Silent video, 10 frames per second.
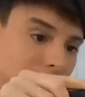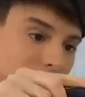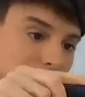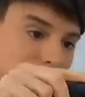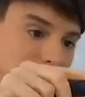
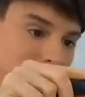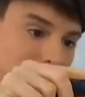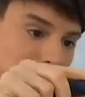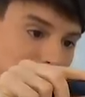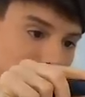watched the
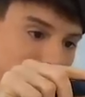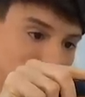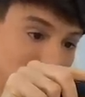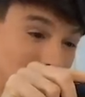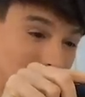video
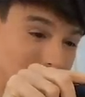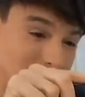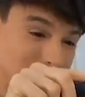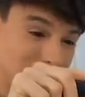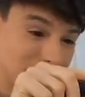like
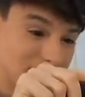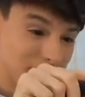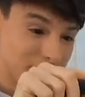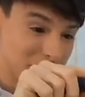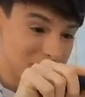6
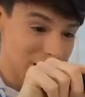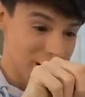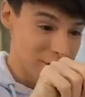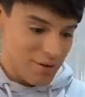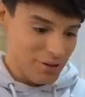different
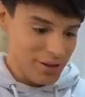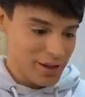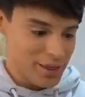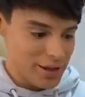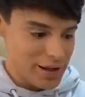times. I feel
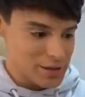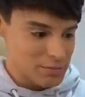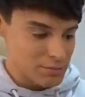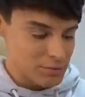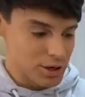like that's
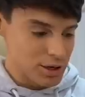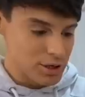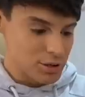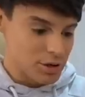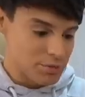pretty
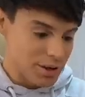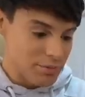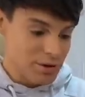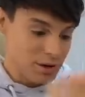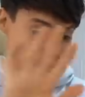good, but let
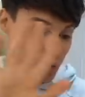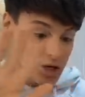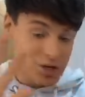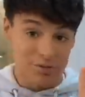me watch the